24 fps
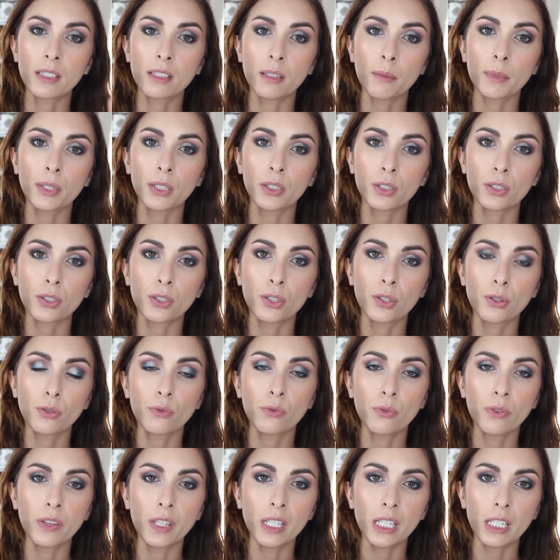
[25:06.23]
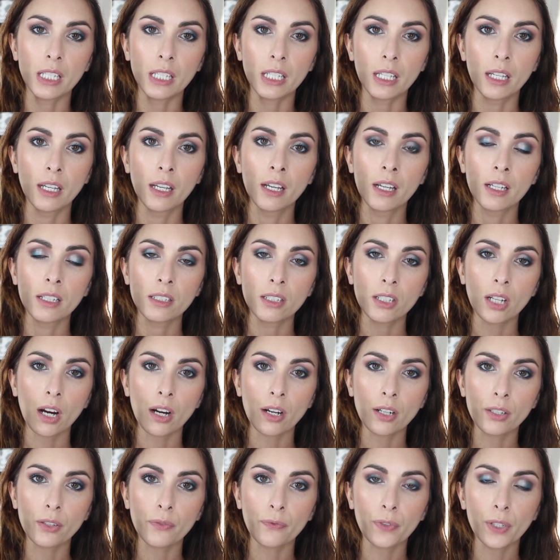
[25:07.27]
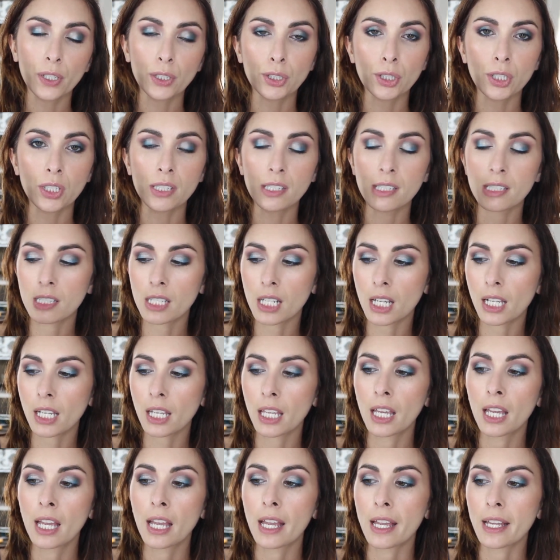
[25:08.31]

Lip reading: similar to the Tarte Friction Stick.